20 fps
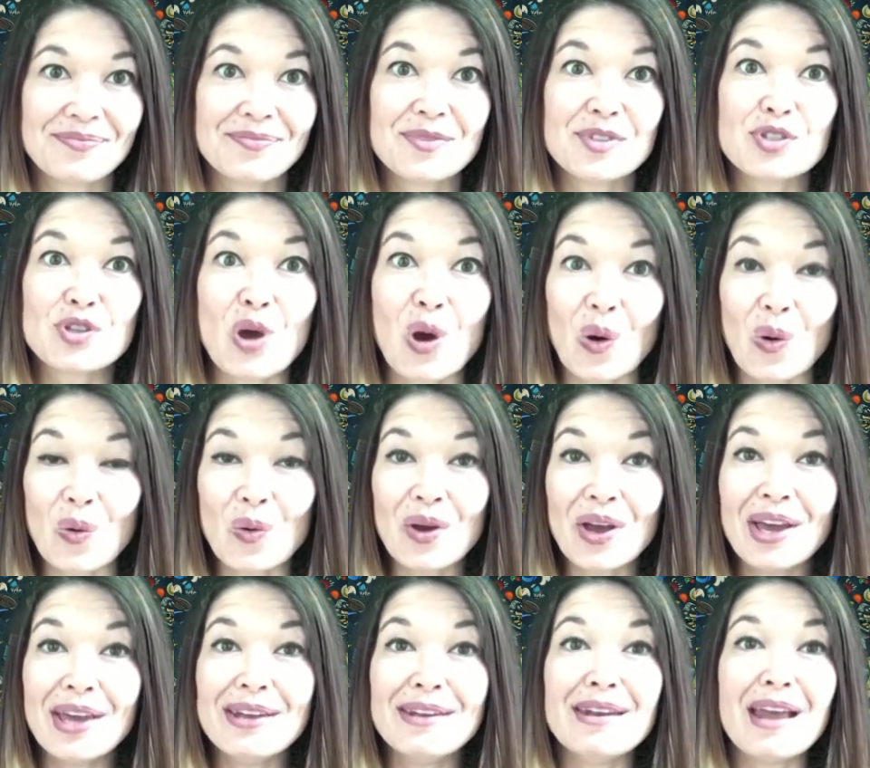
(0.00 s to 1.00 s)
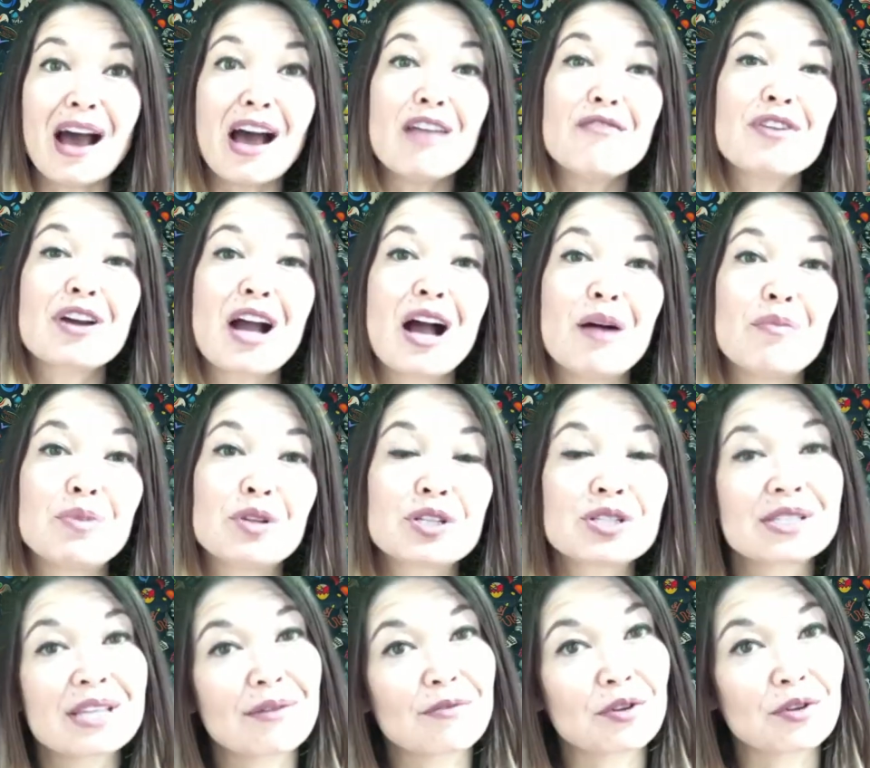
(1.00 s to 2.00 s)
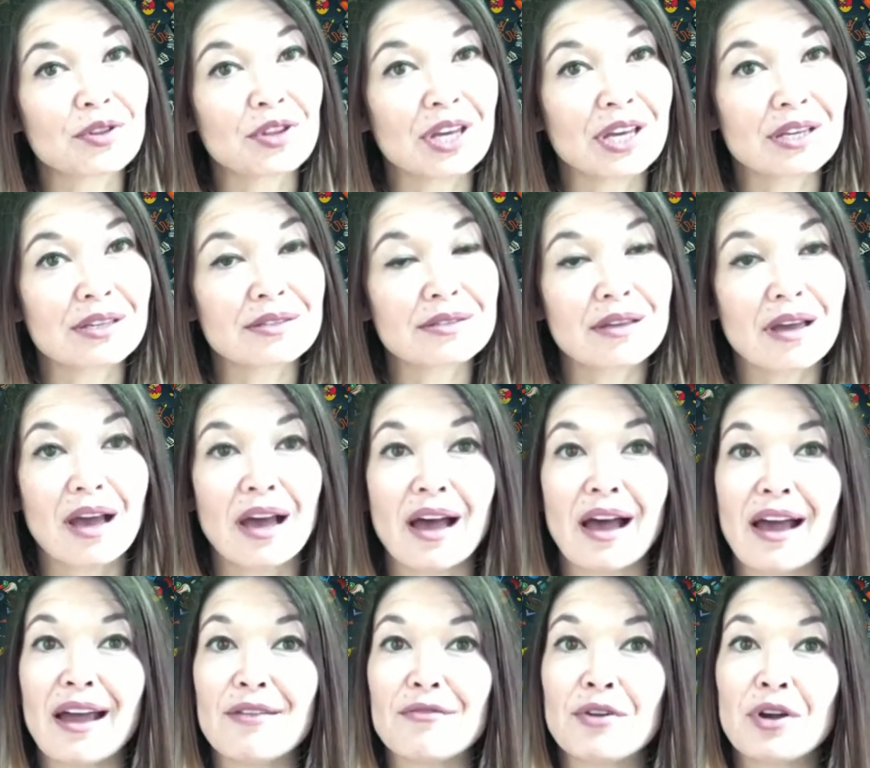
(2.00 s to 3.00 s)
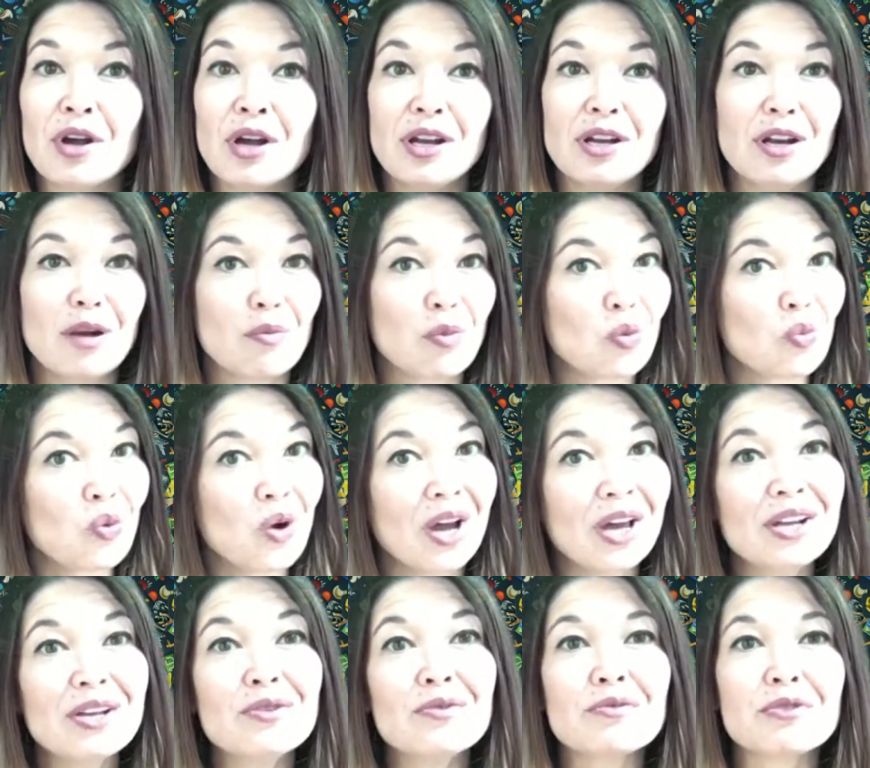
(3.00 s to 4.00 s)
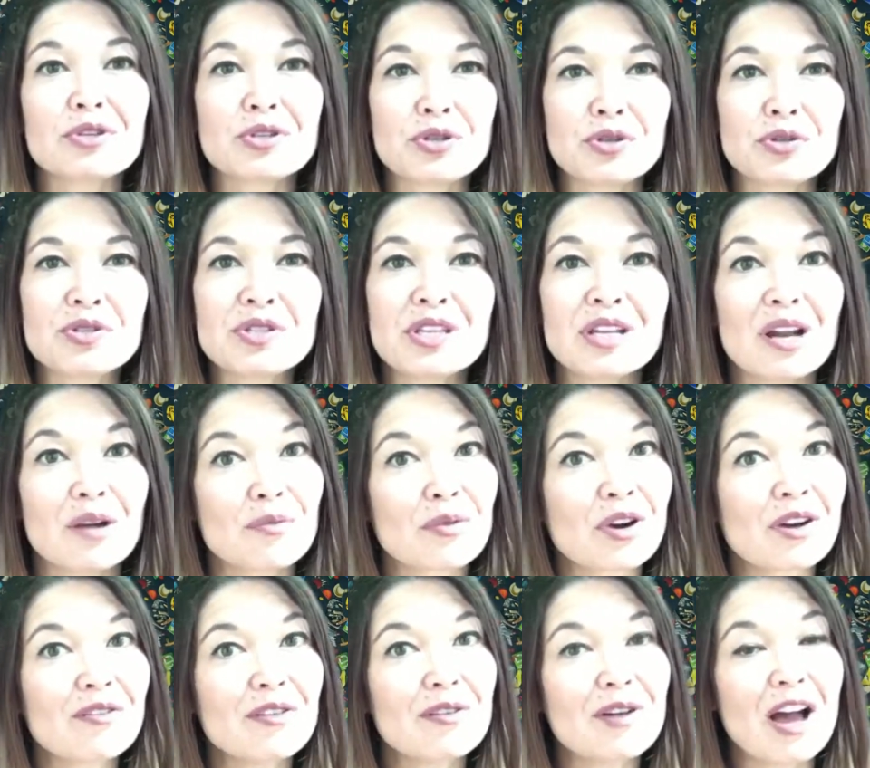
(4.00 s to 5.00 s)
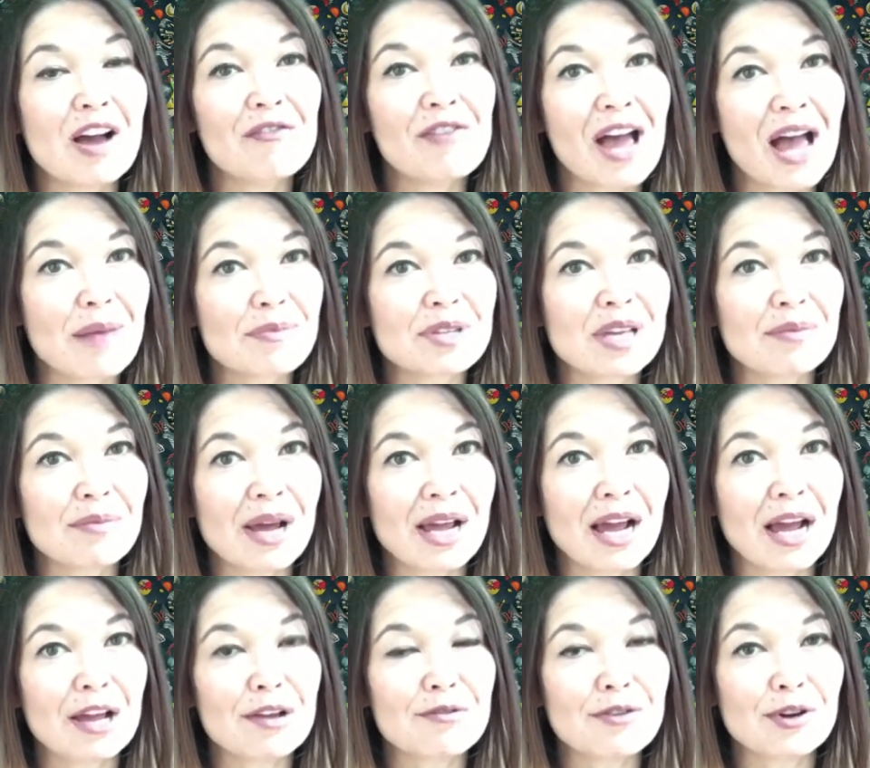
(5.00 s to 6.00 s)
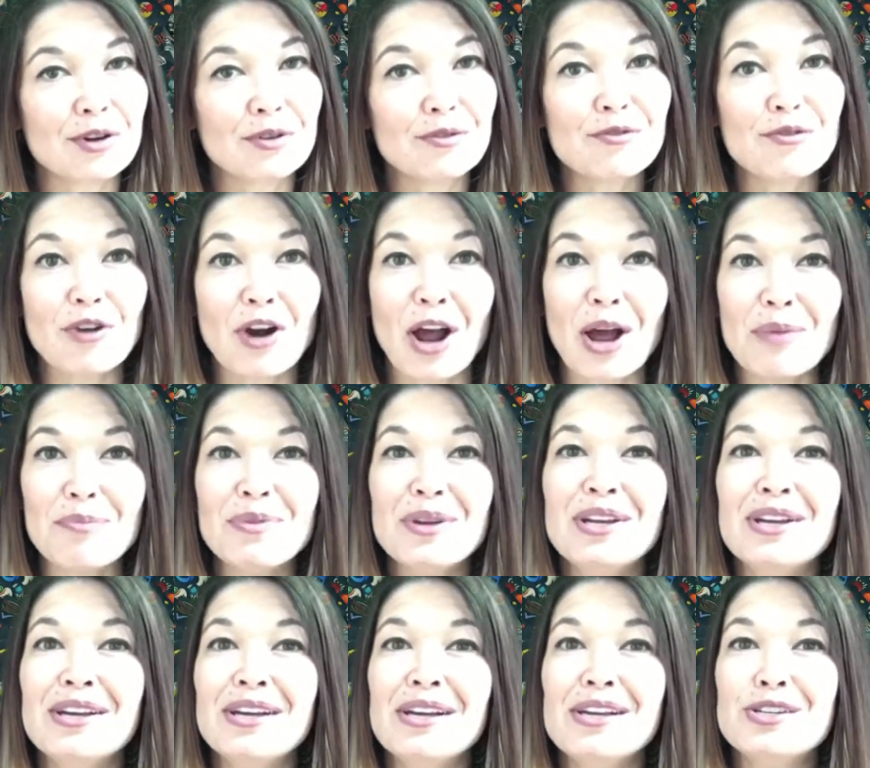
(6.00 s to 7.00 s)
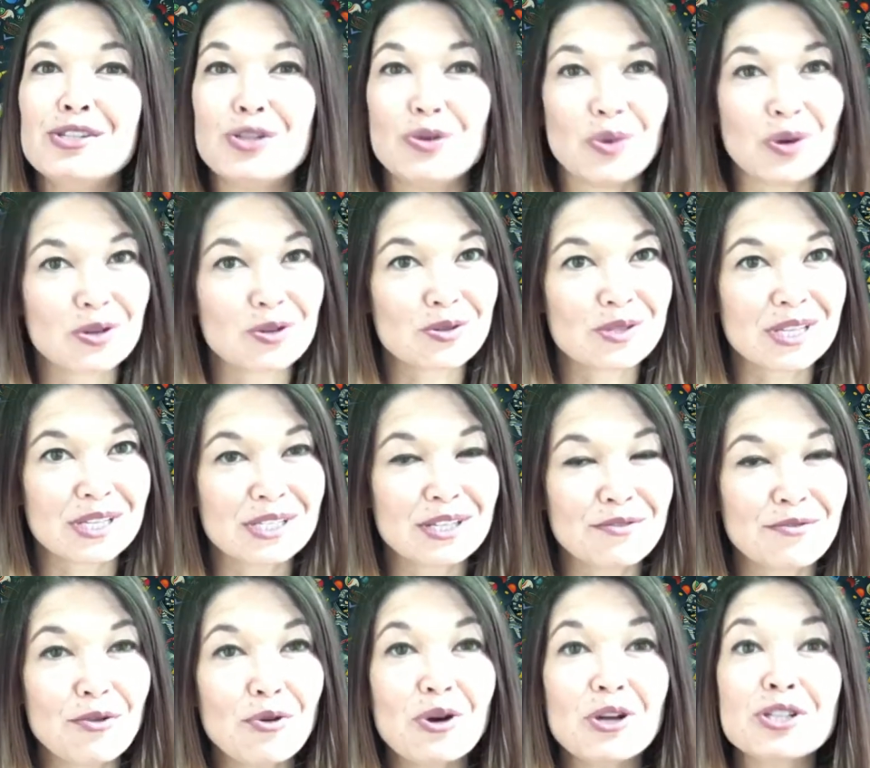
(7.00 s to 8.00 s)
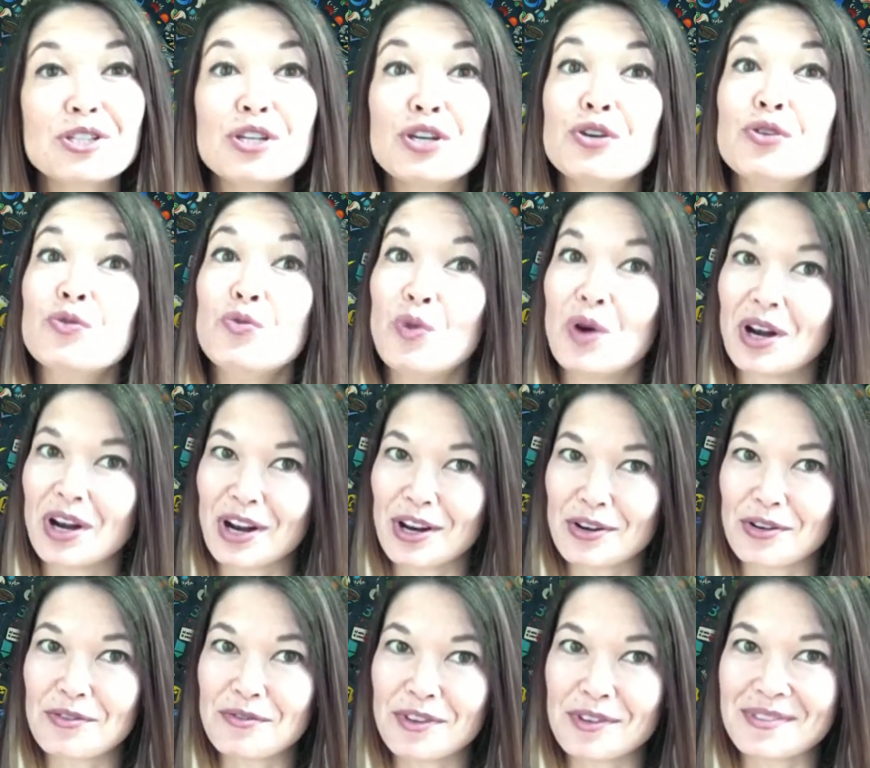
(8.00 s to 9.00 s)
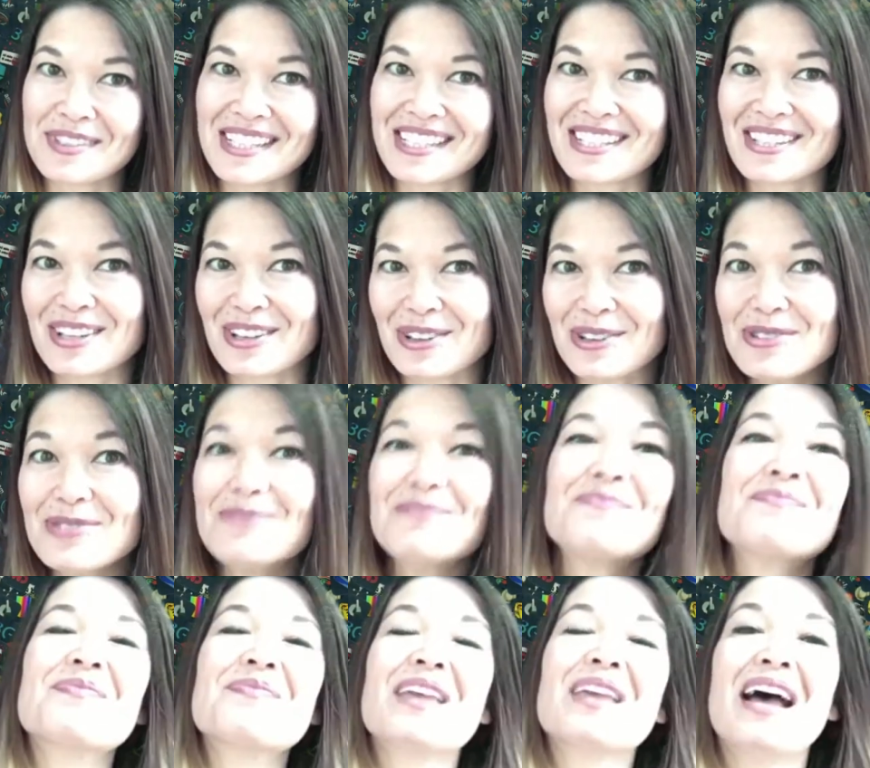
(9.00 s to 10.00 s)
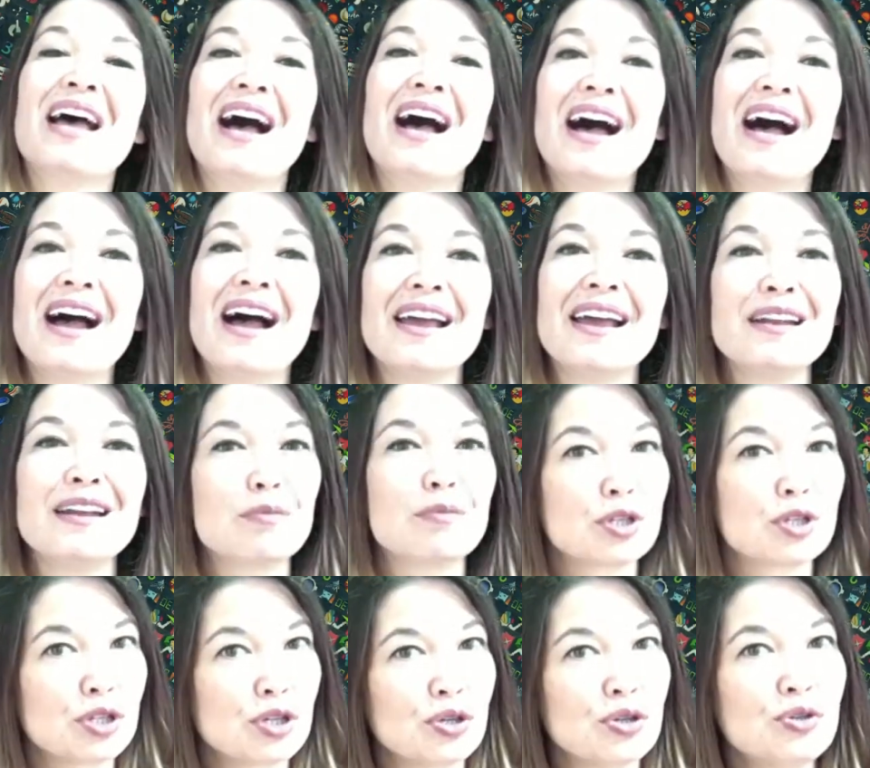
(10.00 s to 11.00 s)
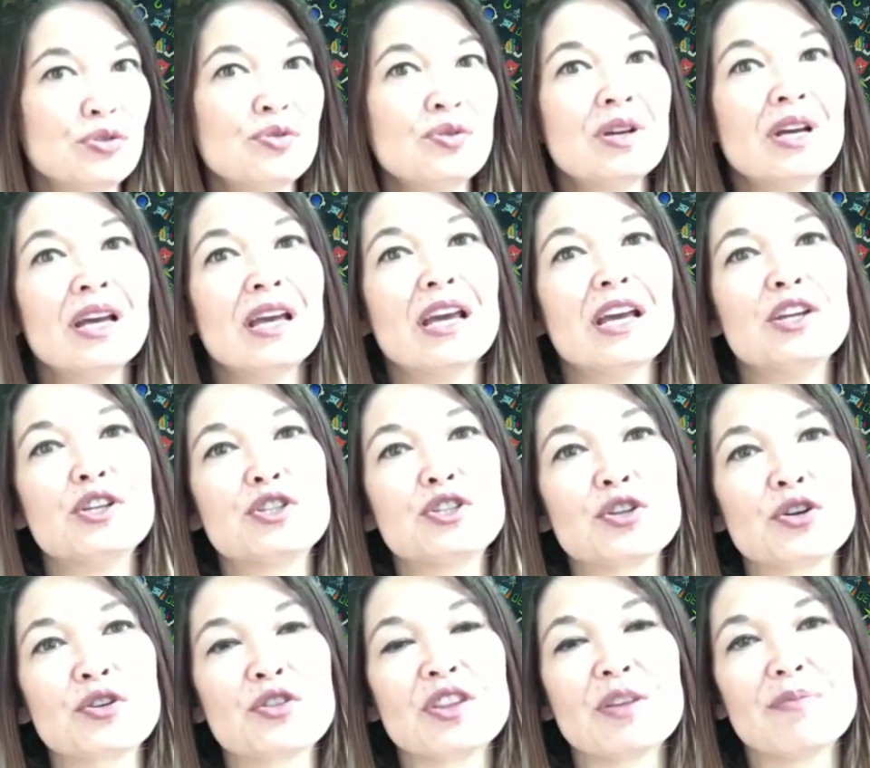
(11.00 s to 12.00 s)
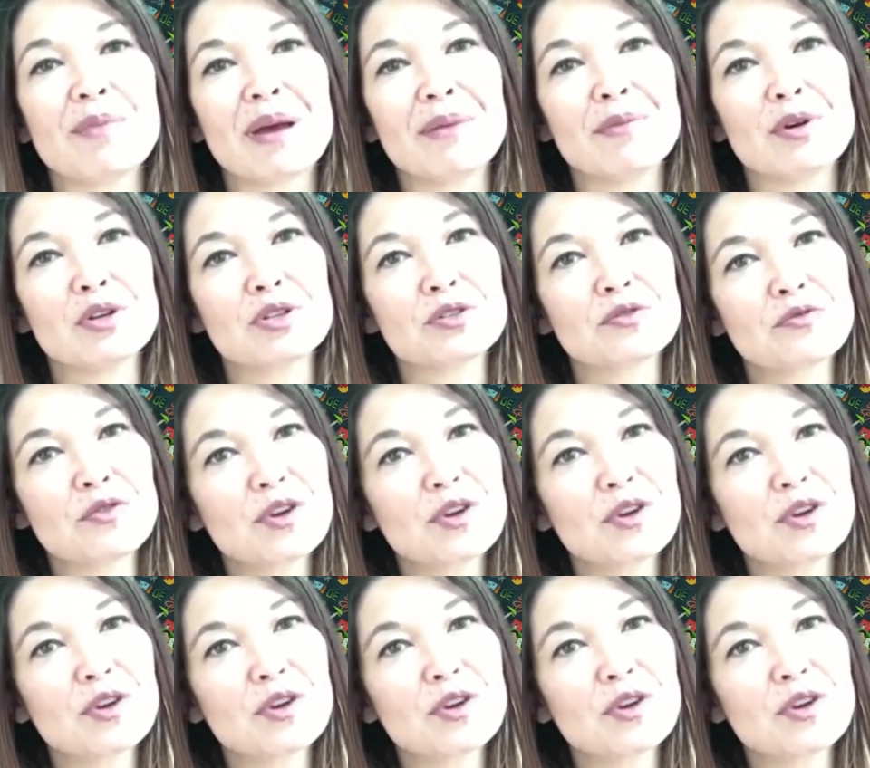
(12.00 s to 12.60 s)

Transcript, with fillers: So now I've accomplished several things. I've, number one, reduced the number of, of apps on my iPhone from 264 to 152. I, number two, ensured that my most